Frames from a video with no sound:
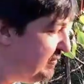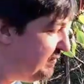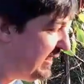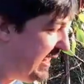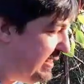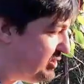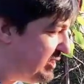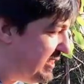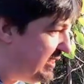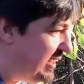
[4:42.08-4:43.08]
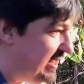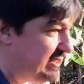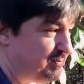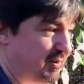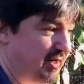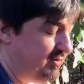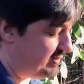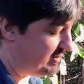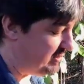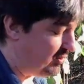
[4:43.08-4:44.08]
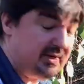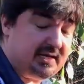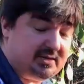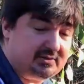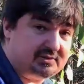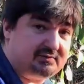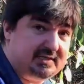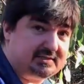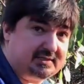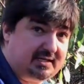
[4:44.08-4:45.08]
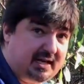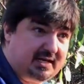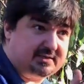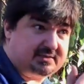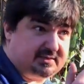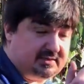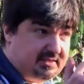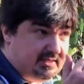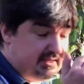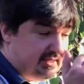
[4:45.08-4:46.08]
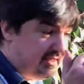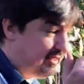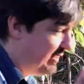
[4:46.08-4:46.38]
for catching a spider, it's nowhere near as fancy as the